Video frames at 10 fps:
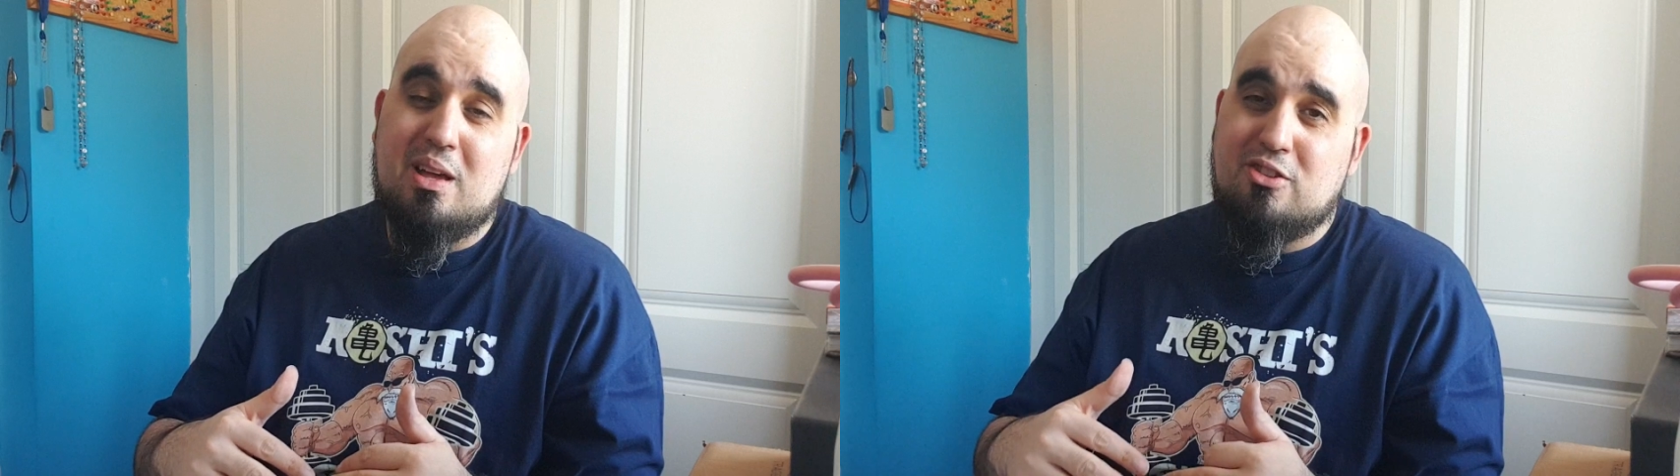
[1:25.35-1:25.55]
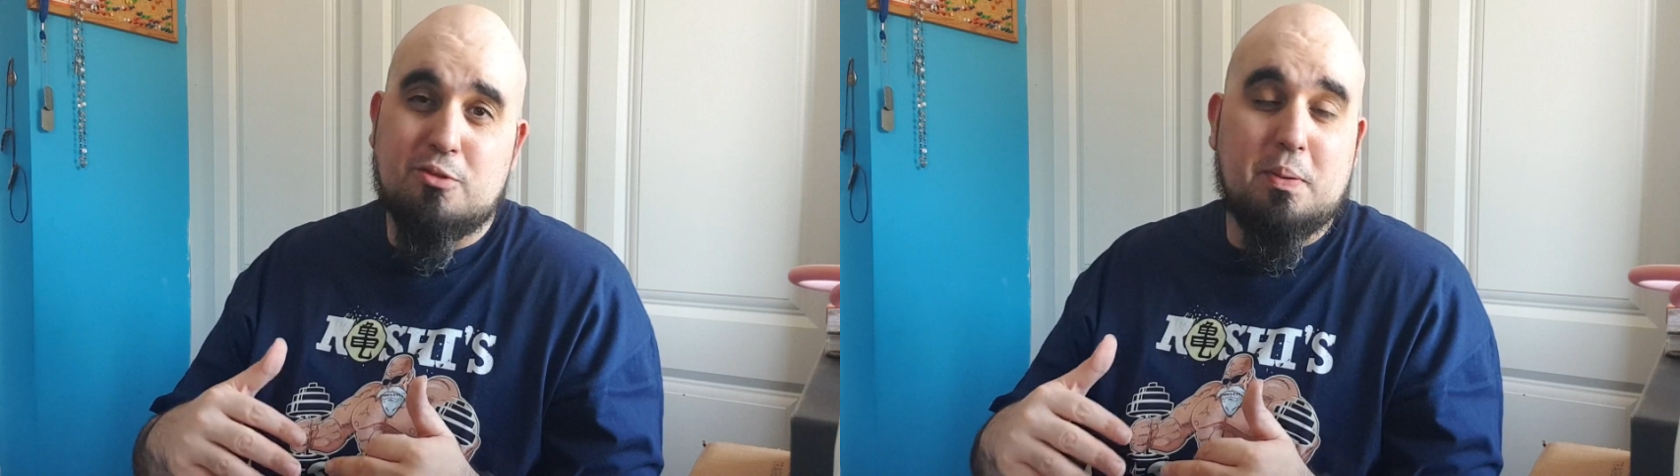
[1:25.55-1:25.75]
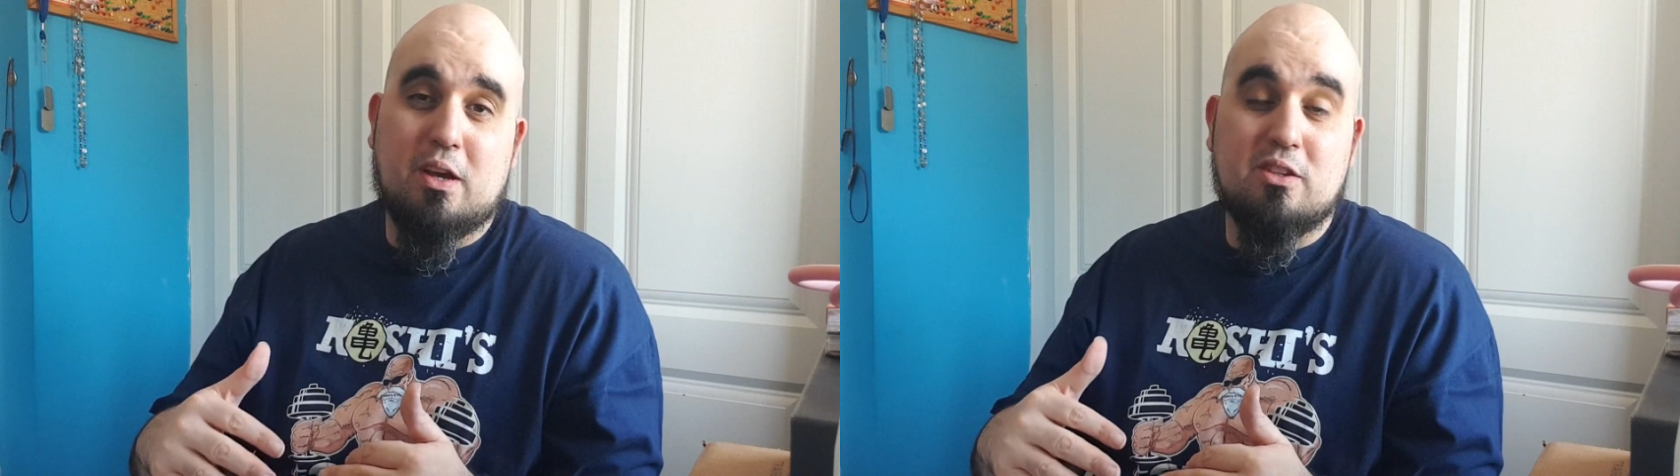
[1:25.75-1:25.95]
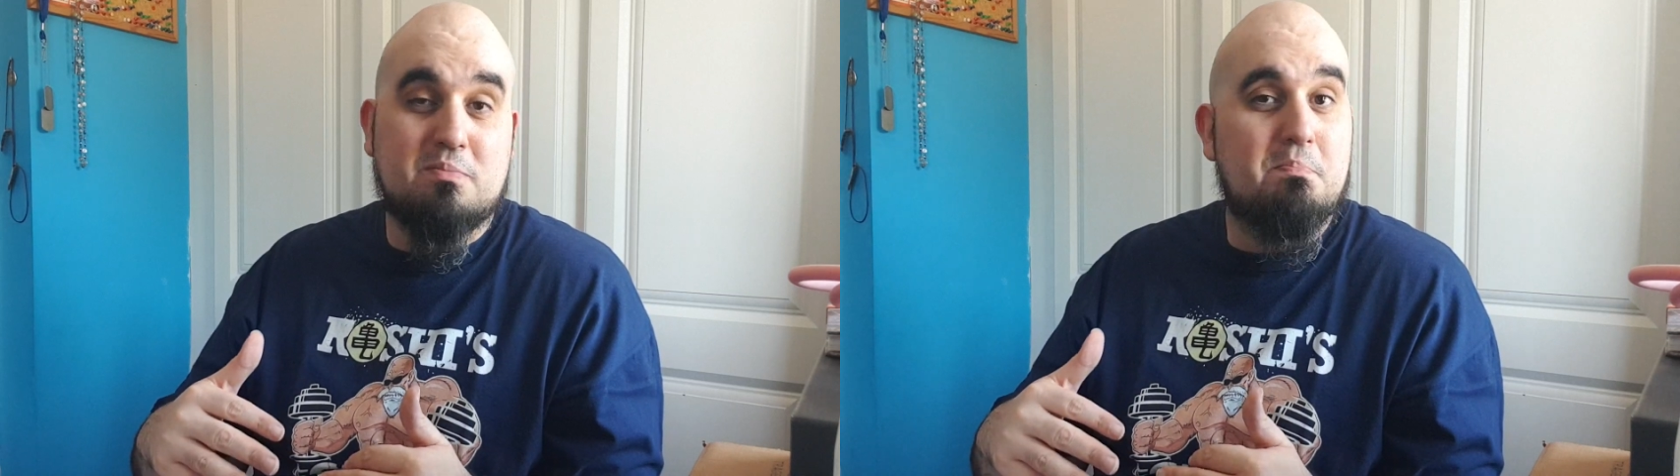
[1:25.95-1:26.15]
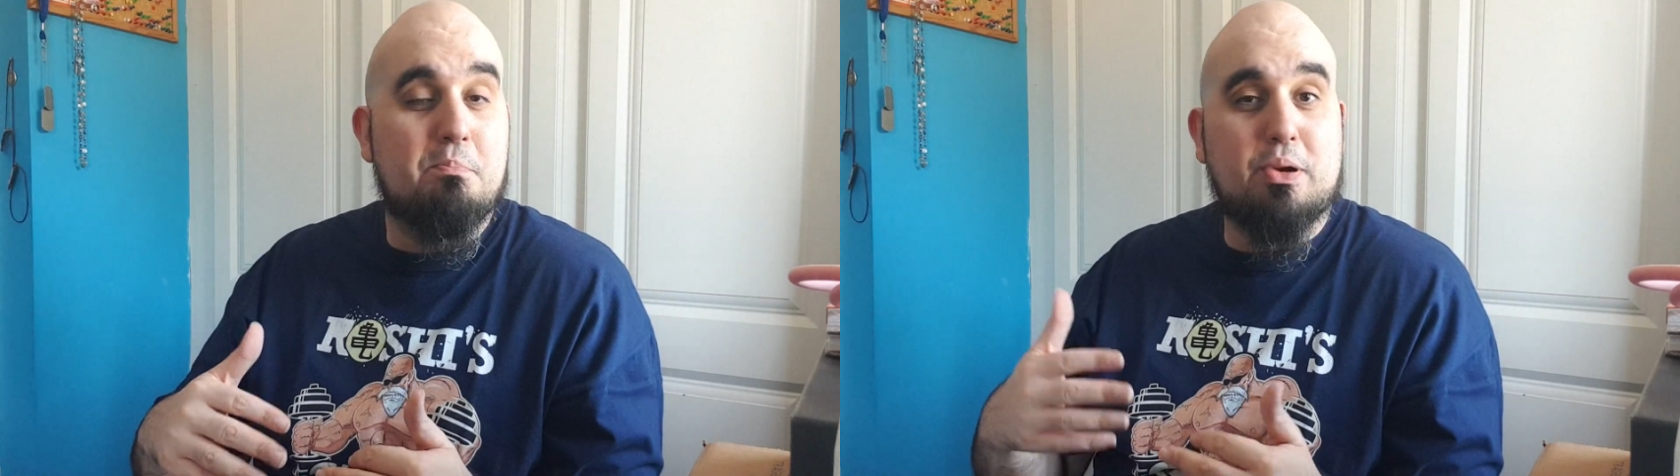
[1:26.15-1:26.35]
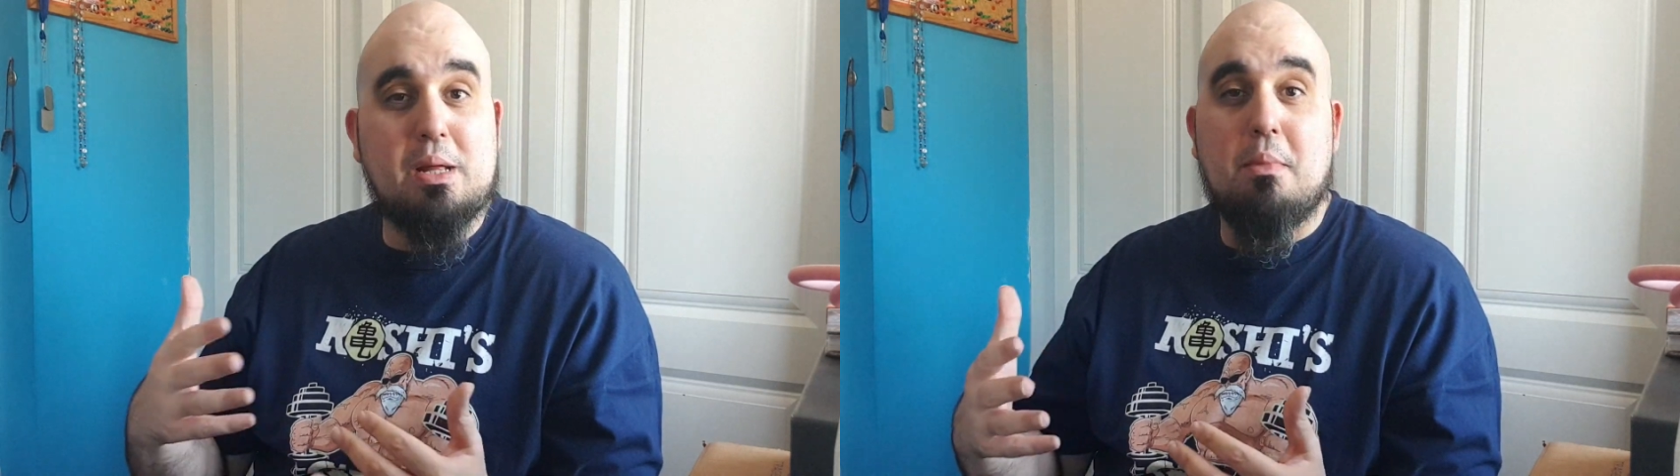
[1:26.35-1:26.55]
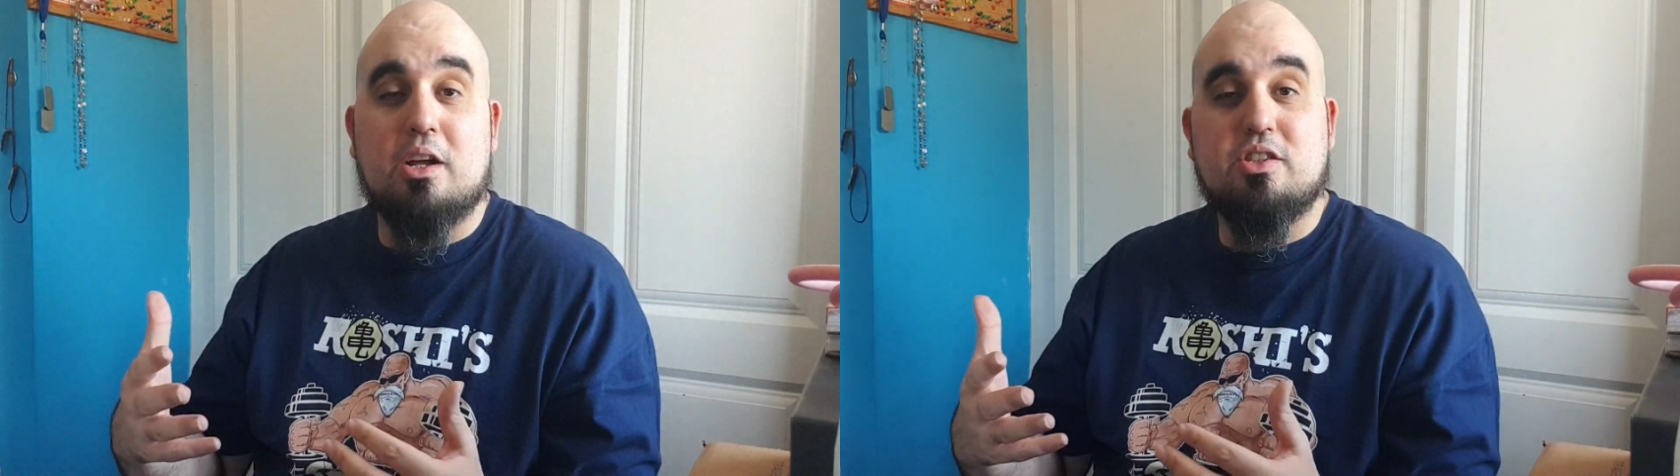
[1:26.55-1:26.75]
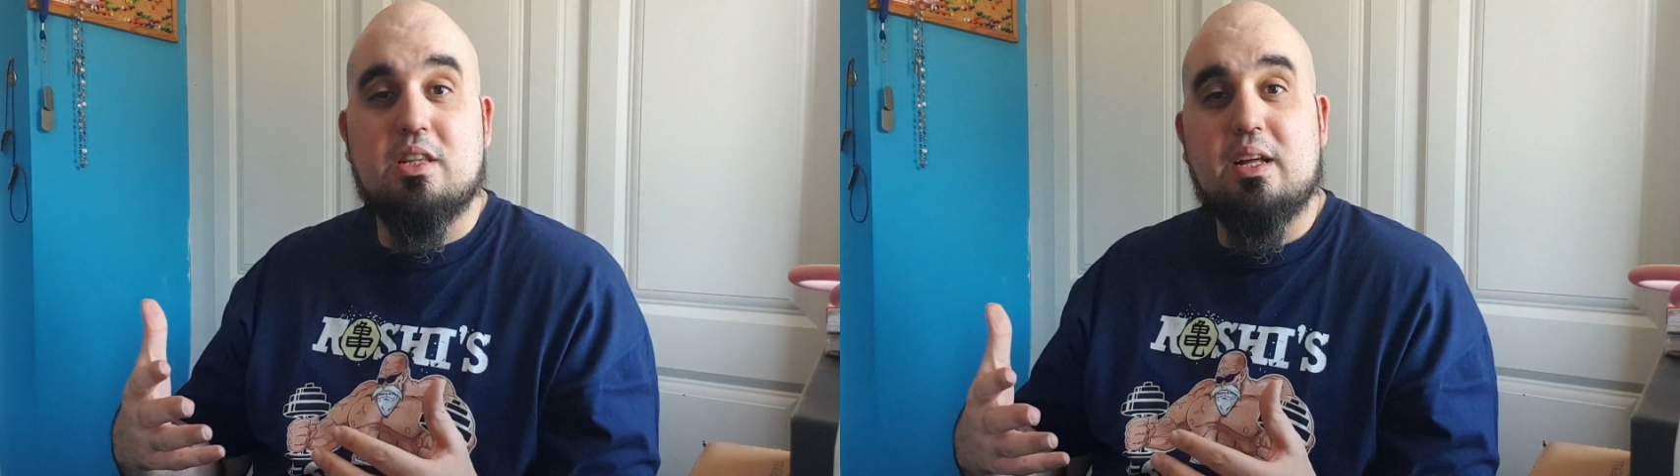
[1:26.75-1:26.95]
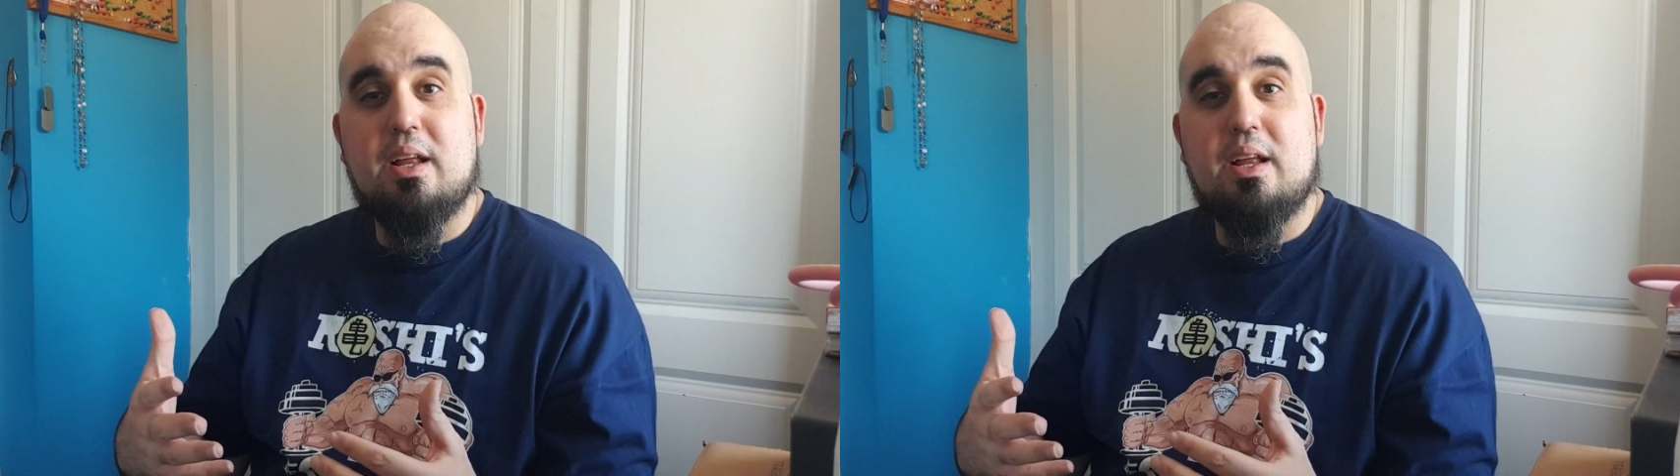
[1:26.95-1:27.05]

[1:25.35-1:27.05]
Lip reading: just because pretty much